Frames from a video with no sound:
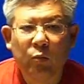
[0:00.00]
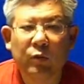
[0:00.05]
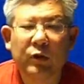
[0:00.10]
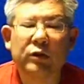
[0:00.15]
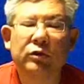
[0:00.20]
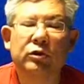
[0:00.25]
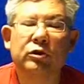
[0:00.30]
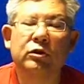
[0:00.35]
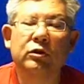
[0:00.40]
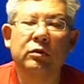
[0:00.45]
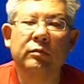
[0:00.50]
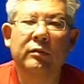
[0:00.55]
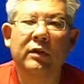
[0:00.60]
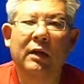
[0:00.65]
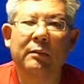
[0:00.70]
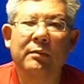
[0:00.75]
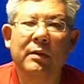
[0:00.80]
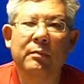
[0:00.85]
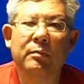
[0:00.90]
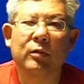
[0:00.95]
We assume
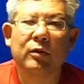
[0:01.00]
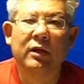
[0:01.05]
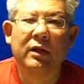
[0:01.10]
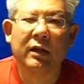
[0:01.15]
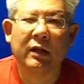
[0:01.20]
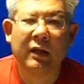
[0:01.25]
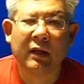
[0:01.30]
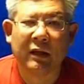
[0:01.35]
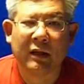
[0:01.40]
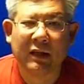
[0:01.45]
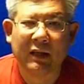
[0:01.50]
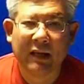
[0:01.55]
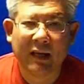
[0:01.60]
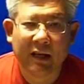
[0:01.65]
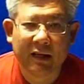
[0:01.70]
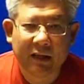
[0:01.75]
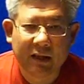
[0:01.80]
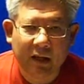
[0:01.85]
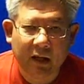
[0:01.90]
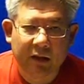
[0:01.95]
that people
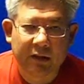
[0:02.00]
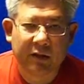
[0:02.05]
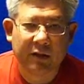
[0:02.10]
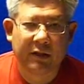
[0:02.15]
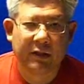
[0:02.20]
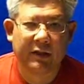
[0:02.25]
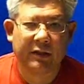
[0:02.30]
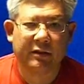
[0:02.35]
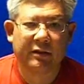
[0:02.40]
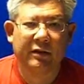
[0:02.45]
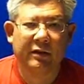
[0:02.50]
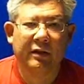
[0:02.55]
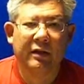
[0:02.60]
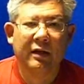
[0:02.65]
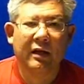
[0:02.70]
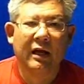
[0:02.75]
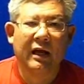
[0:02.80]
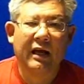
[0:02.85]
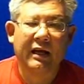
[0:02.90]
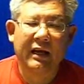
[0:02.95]
can calculate
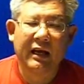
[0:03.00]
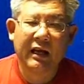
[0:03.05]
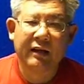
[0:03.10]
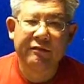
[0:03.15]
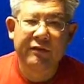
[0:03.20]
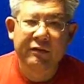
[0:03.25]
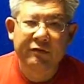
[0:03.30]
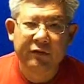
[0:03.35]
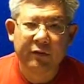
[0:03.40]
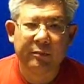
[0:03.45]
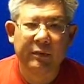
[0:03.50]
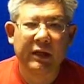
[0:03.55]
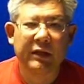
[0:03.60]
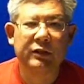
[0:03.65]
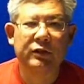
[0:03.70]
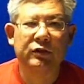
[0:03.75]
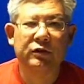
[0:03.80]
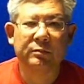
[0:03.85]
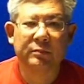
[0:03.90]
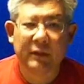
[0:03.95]
and have
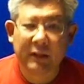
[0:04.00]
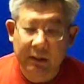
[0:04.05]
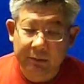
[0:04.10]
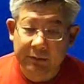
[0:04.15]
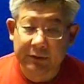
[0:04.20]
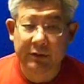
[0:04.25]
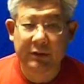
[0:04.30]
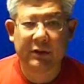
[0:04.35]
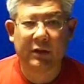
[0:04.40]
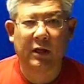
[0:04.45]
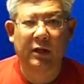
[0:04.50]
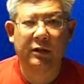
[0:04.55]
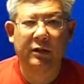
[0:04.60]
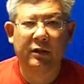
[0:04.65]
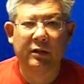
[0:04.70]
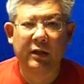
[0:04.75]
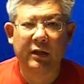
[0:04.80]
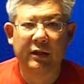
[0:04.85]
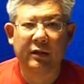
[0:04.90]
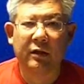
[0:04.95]
information to be able to
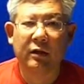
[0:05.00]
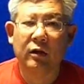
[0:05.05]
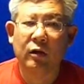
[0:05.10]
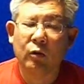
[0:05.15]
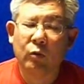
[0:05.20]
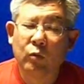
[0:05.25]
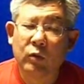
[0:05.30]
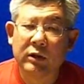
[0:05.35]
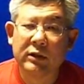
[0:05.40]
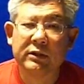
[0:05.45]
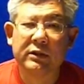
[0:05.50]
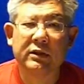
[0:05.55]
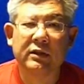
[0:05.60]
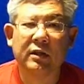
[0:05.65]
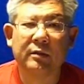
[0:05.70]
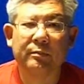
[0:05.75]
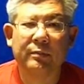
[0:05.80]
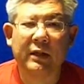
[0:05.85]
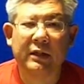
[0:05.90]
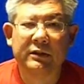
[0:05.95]
calculate what is in
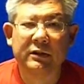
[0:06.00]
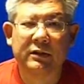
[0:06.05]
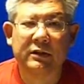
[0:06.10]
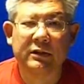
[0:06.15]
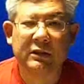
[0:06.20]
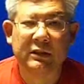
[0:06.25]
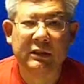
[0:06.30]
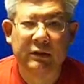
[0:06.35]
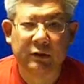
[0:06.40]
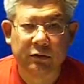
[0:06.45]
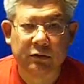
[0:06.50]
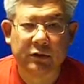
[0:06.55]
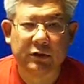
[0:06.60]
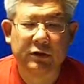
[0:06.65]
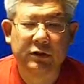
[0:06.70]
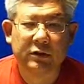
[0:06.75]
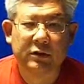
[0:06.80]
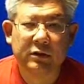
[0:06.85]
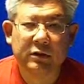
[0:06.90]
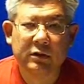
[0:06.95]
their best
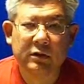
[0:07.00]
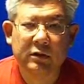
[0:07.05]
interest.